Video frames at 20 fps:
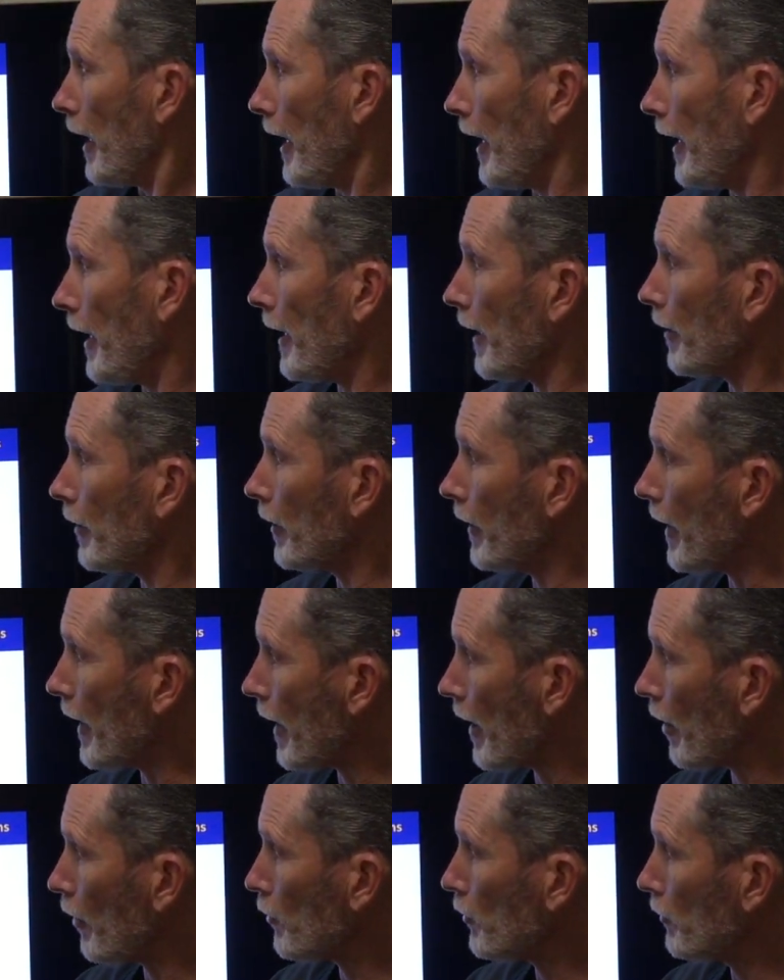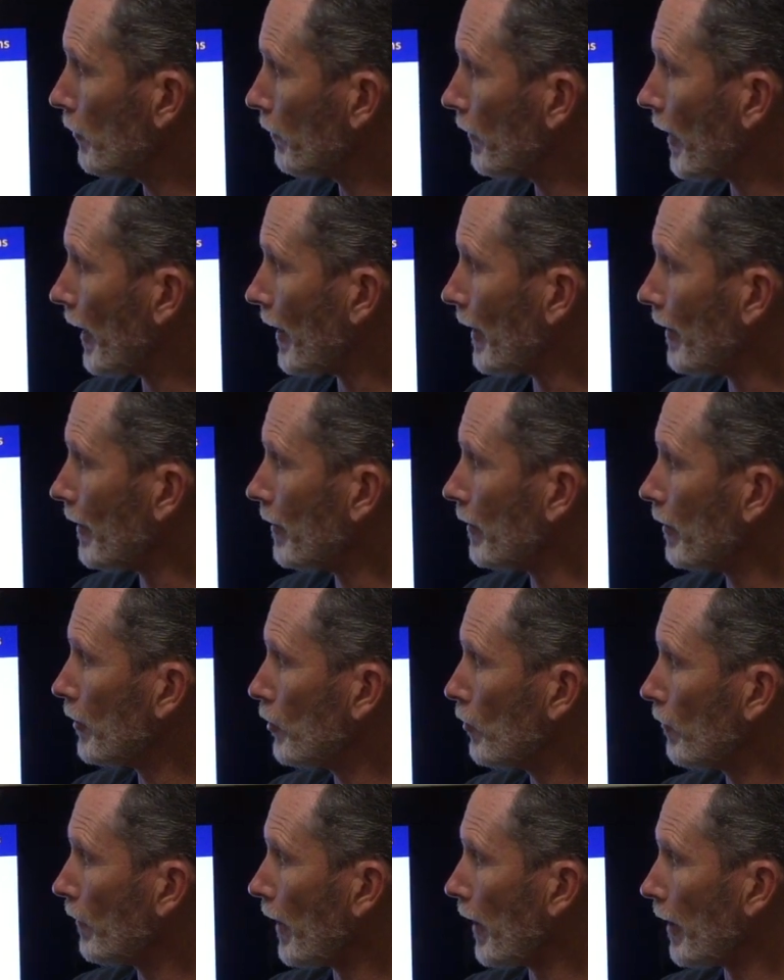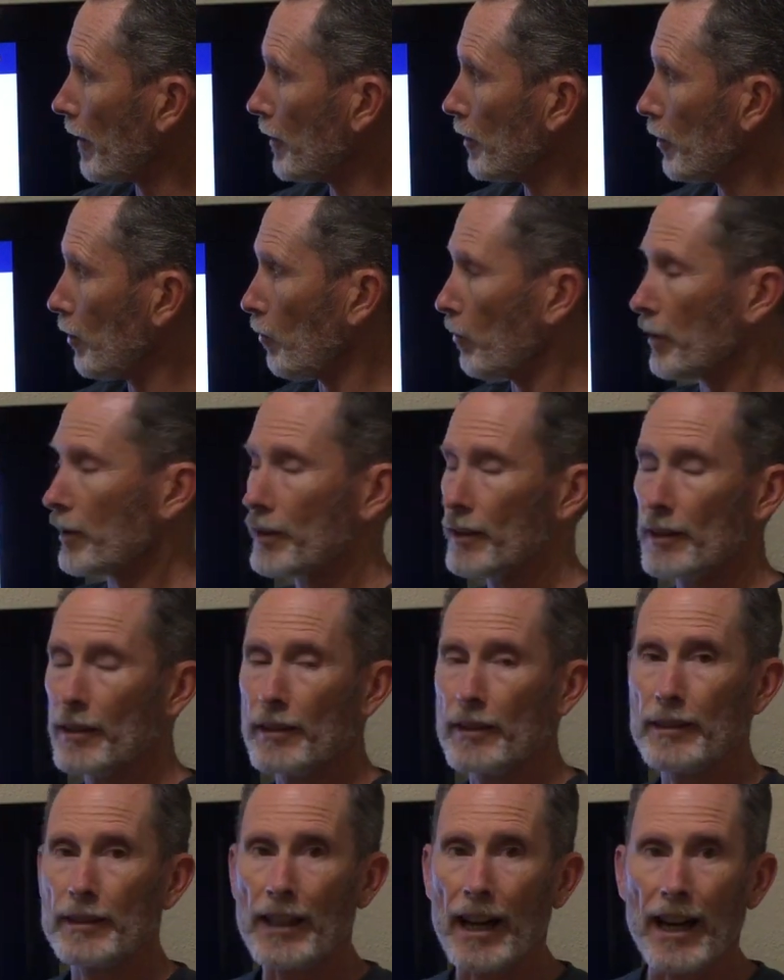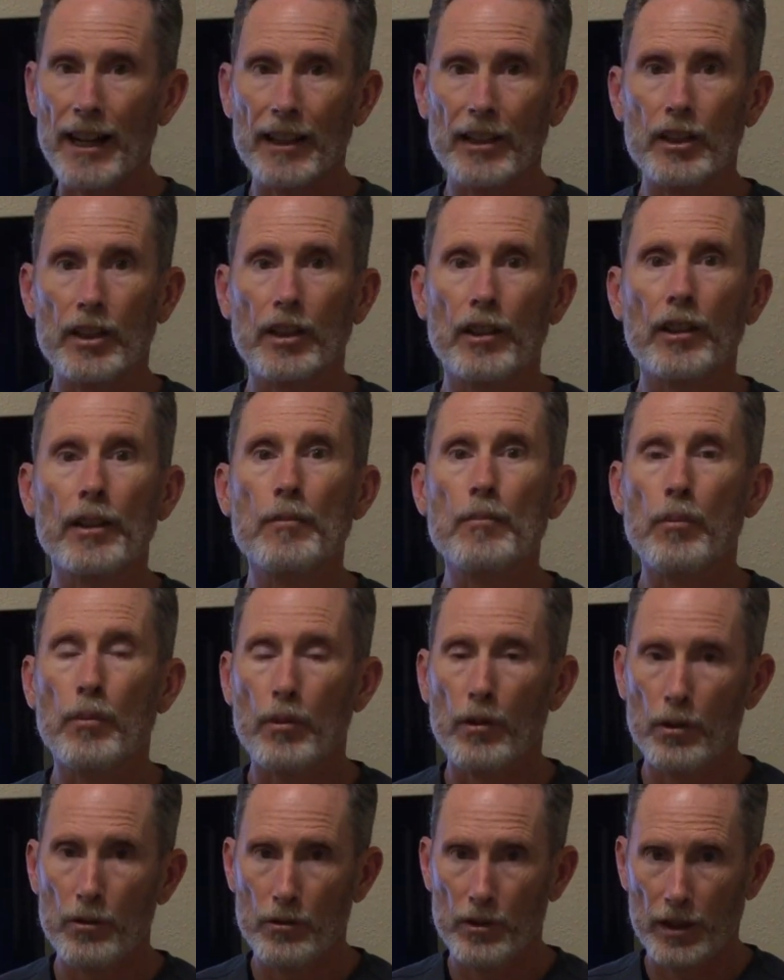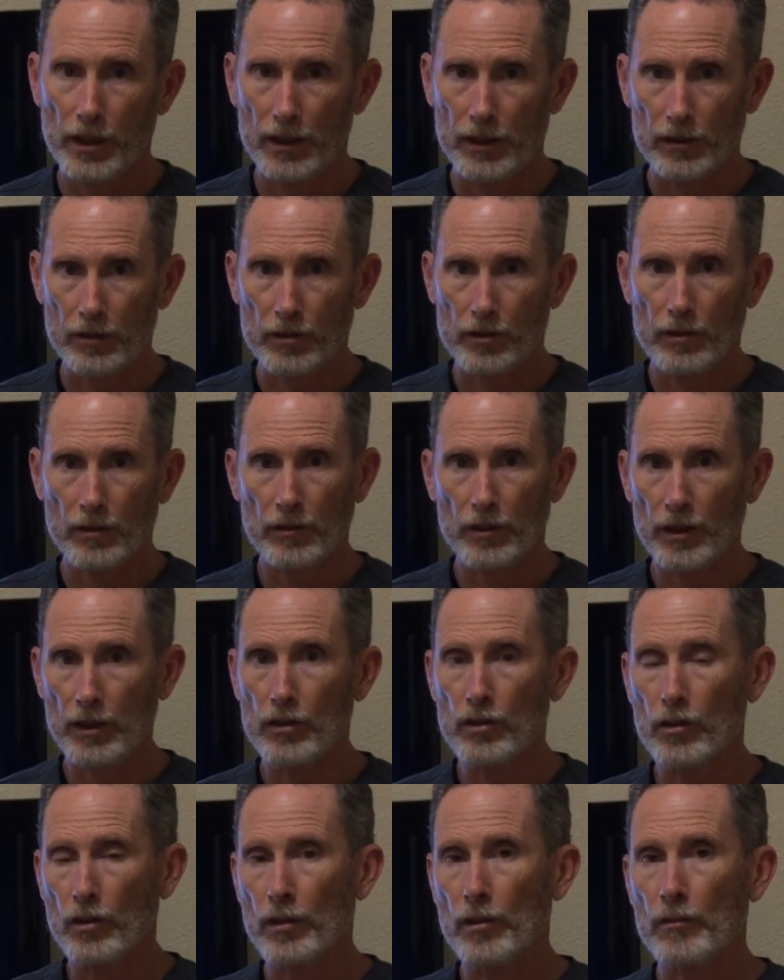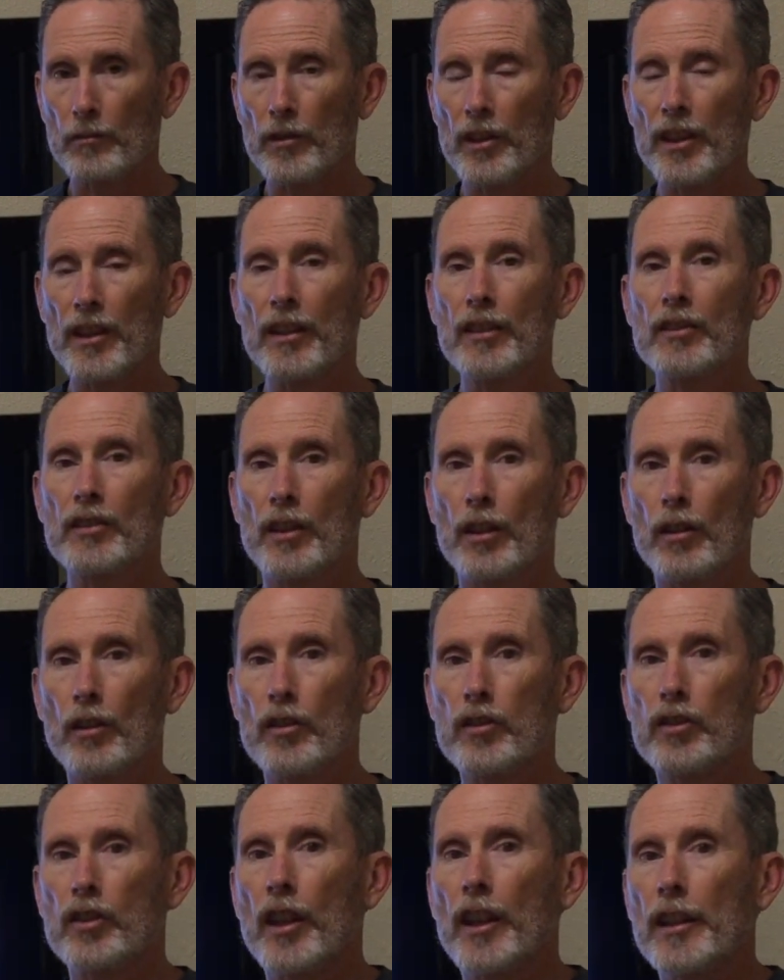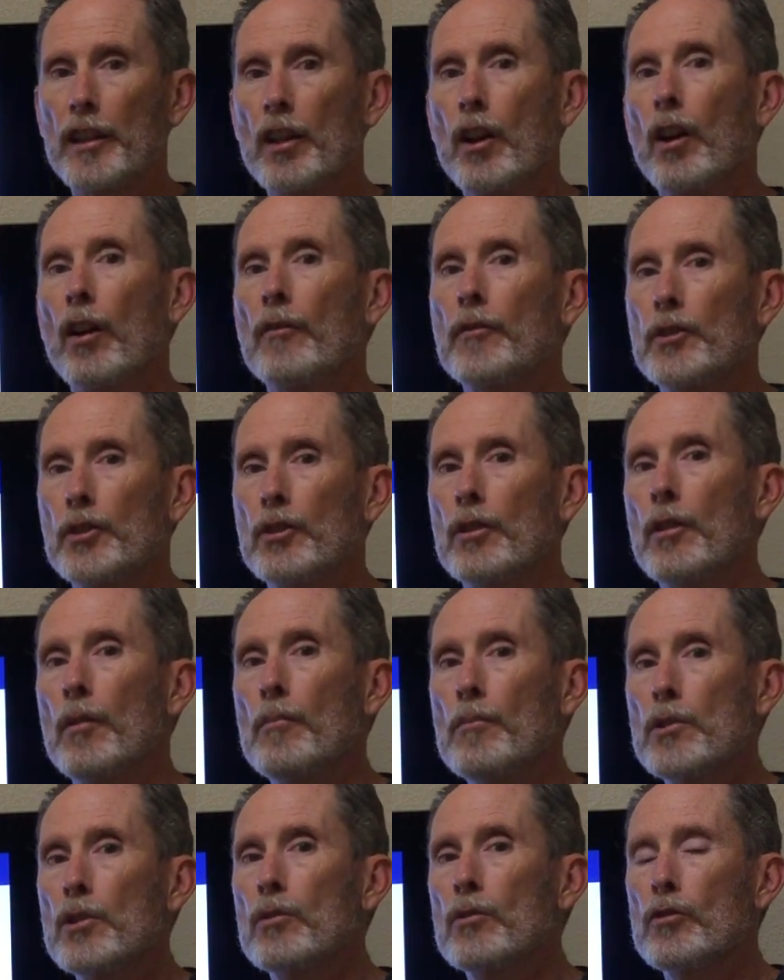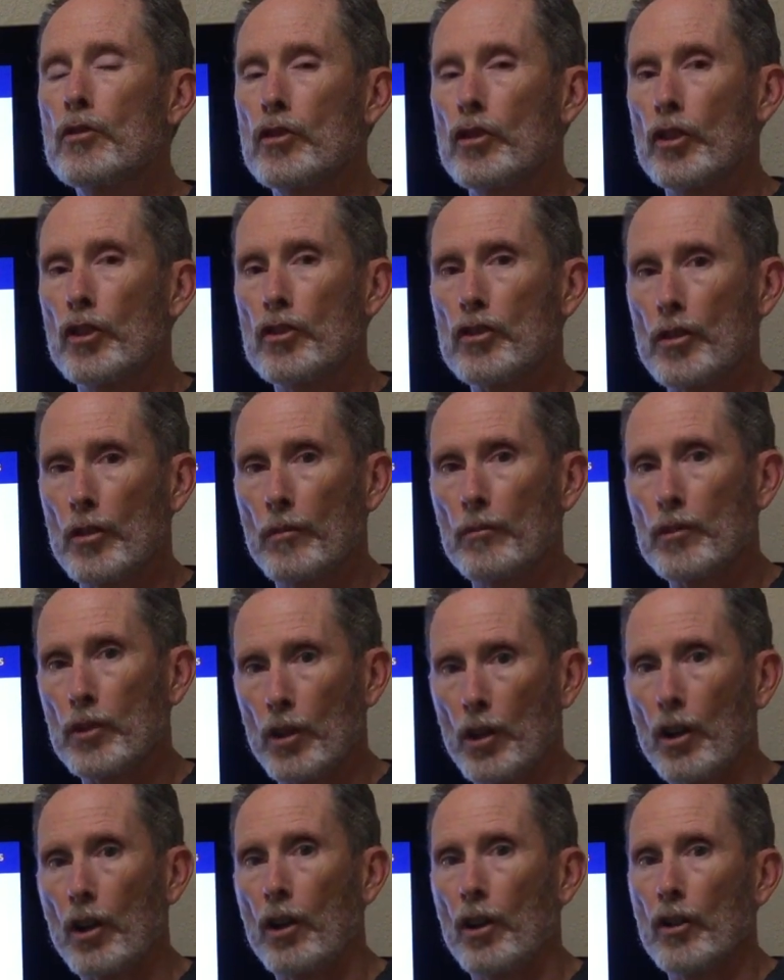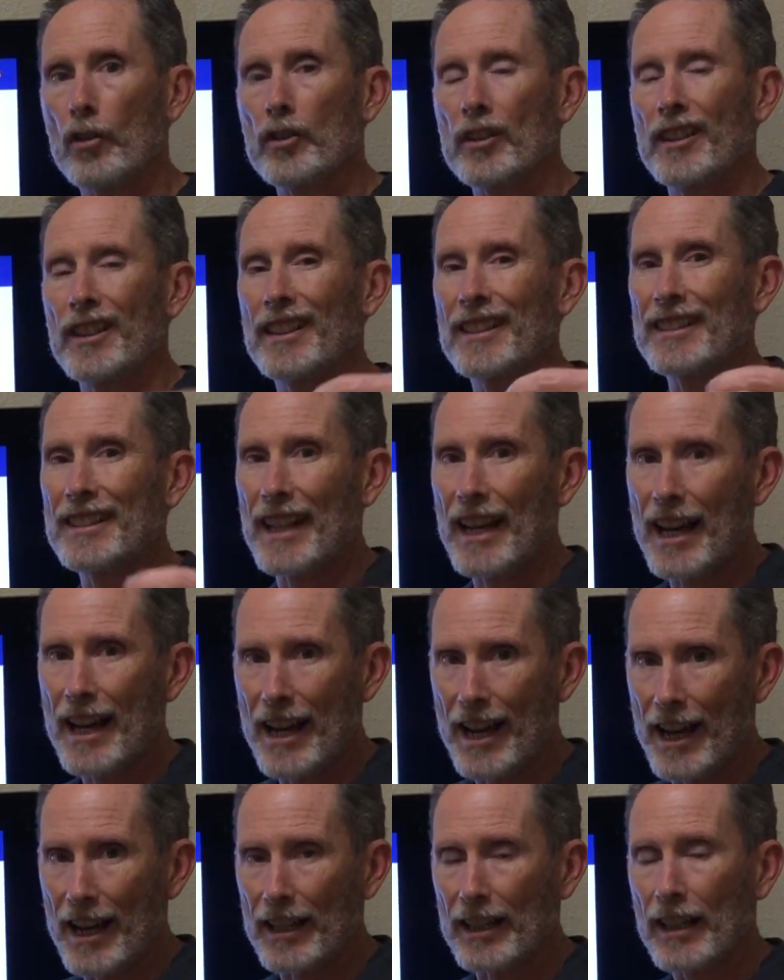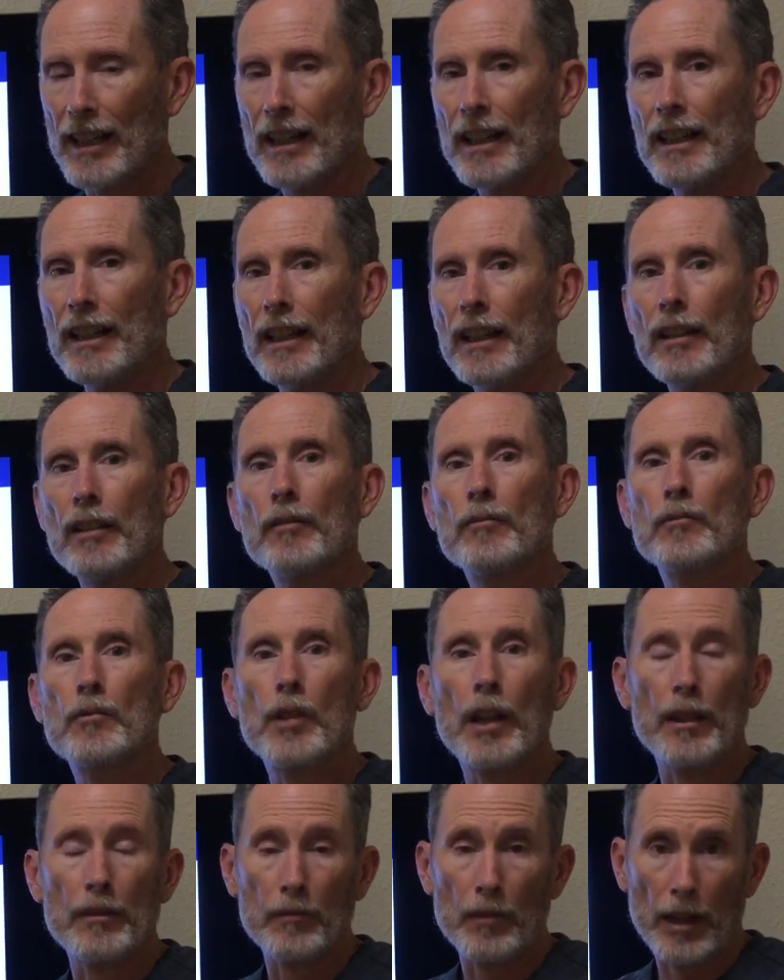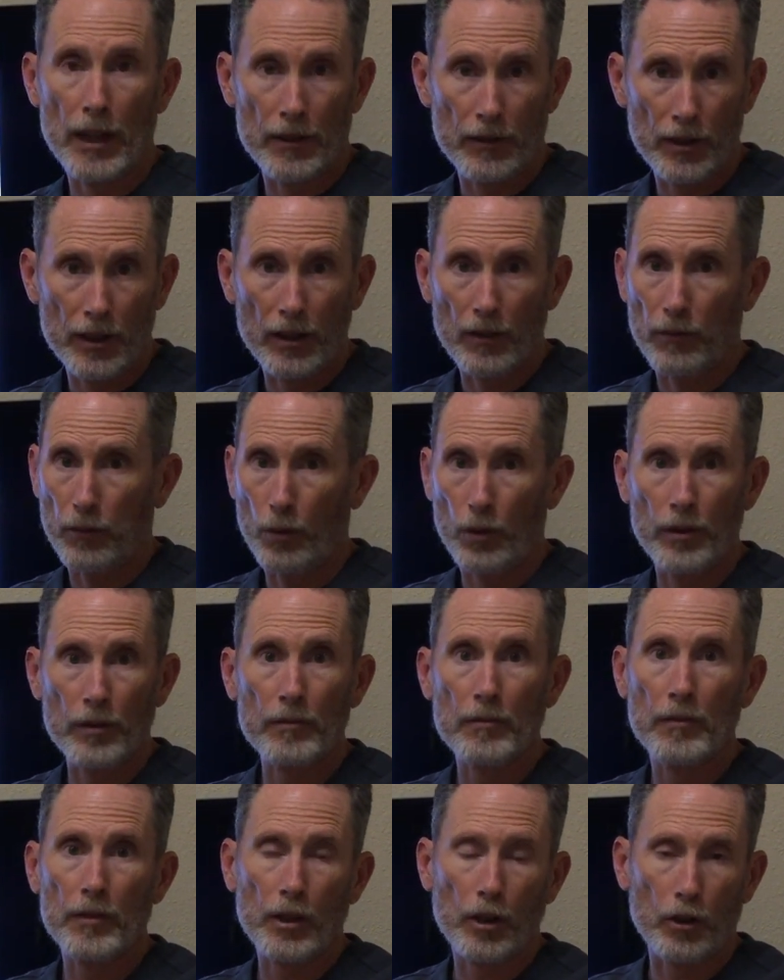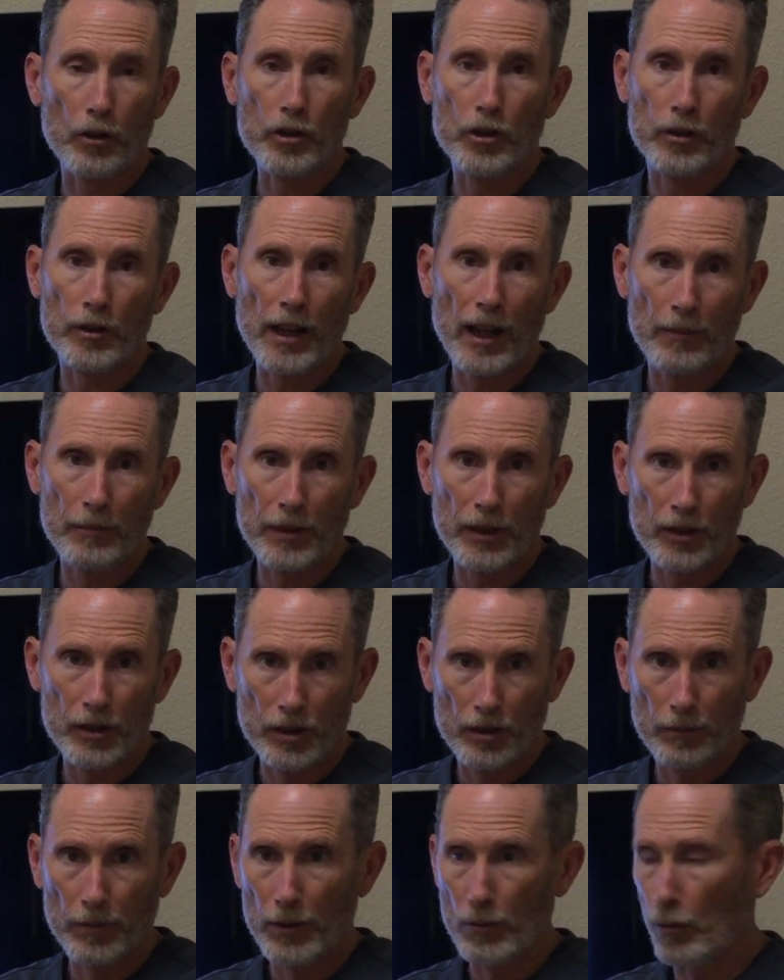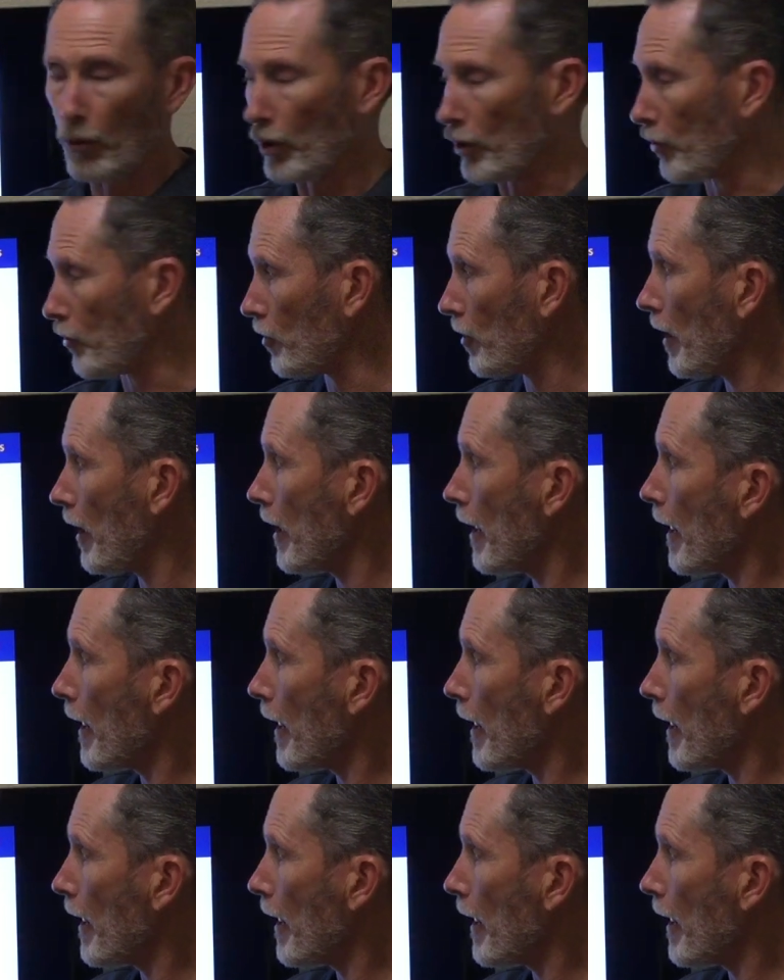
And now you've got to deal with dietary proteins. These are things that are setting off your immune system to cause an attack and therefore cause your diabetes to be worse.